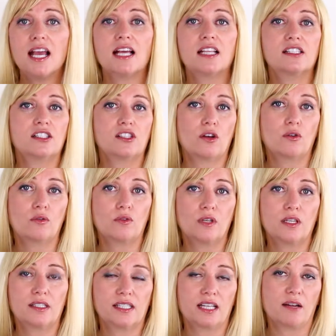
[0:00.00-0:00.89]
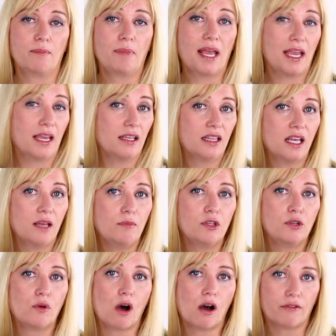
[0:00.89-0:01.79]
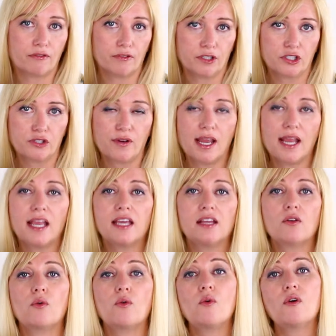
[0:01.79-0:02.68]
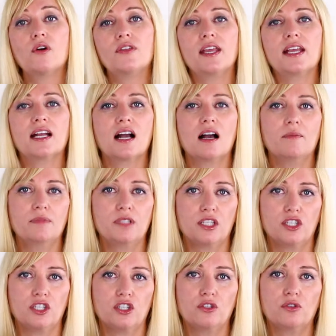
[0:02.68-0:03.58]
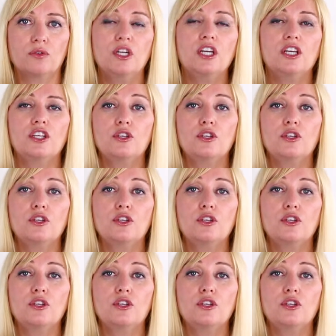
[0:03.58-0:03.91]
and so instead of paying them you offer a trade or they come to you